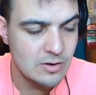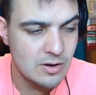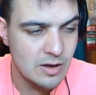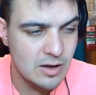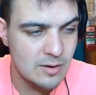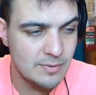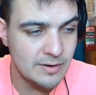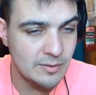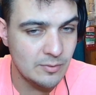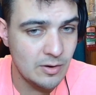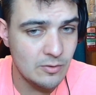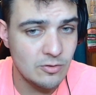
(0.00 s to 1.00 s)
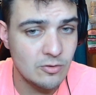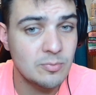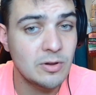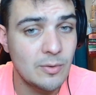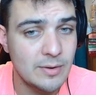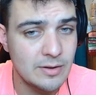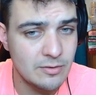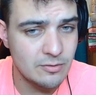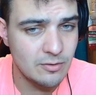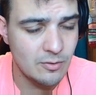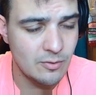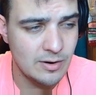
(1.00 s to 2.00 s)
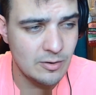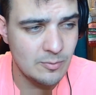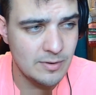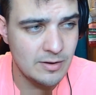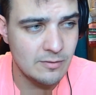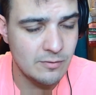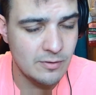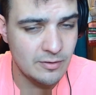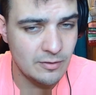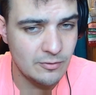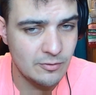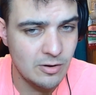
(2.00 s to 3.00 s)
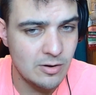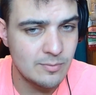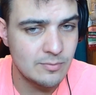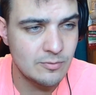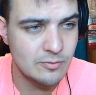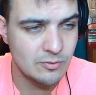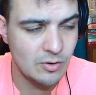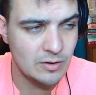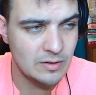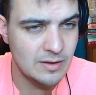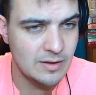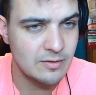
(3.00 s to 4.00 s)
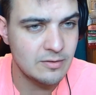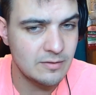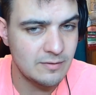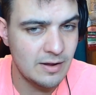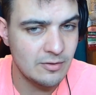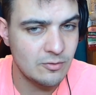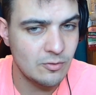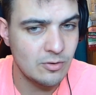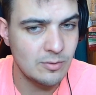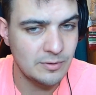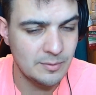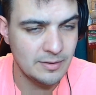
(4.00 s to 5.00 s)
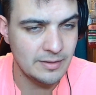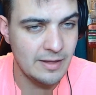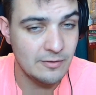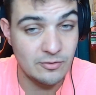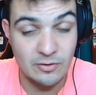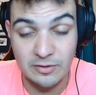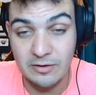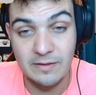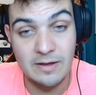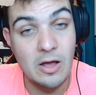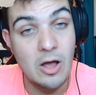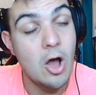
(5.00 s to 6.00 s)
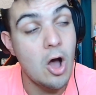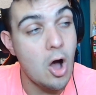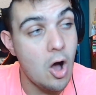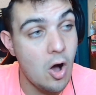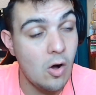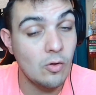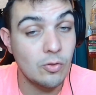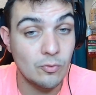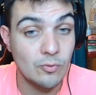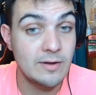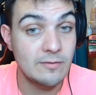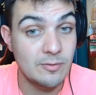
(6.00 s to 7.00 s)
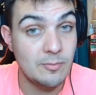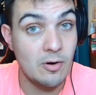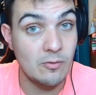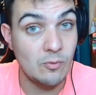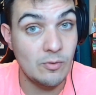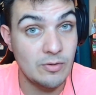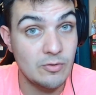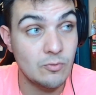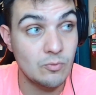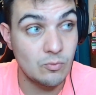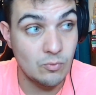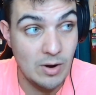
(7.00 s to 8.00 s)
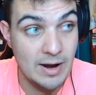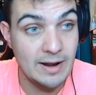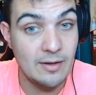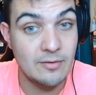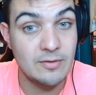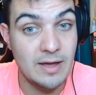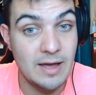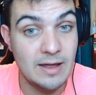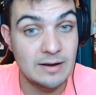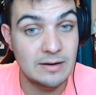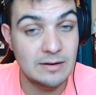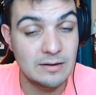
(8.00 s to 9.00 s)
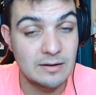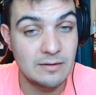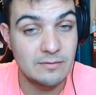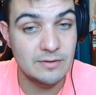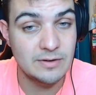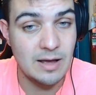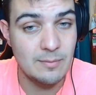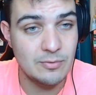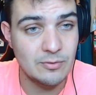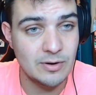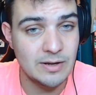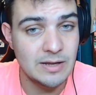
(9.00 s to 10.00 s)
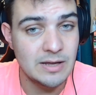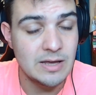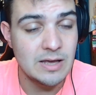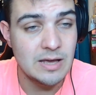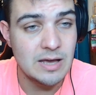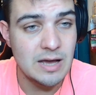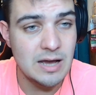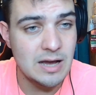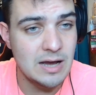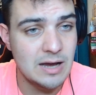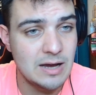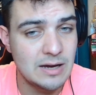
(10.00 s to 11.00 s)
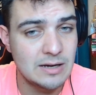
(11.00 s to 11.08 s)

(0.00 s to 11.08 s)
but it will go just below it. So it'll be Free Solo Scrub, Start Cleanse, Divine Storm, Liberty Lather. So literally all three of the Marvel ones right outside of the top three. Uh,